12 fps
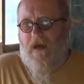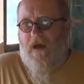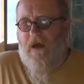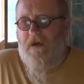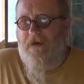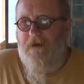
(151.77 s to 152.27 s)

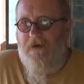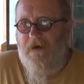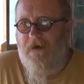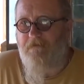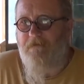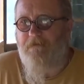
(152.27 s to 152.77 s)
And
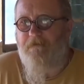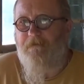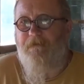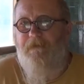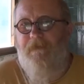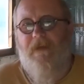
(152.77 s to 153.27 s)
a
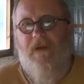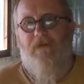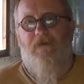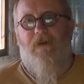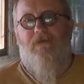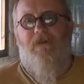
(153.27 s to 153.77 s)

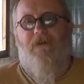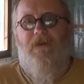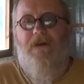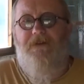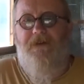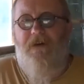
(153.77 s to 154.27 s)
few
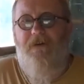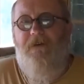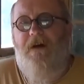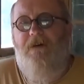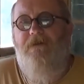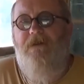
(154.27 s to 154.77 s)
years ago now,